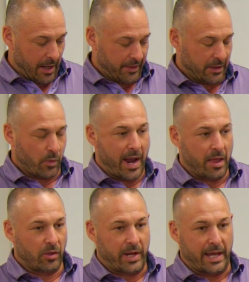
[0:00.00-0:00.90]
think the way I
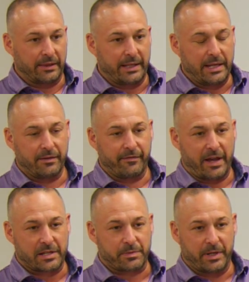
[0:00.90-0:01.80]
look at lead
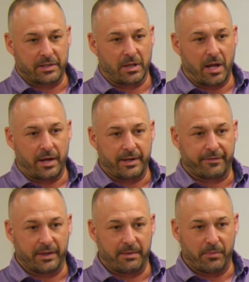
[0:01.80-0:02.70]
investment is a lot
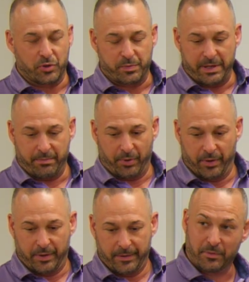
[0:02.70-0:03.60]
different than most
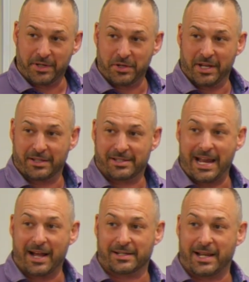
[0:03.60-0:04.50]
people. Wait, you got
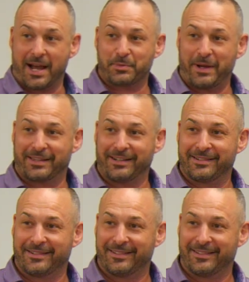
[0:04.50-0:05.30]
stacks of cash back there?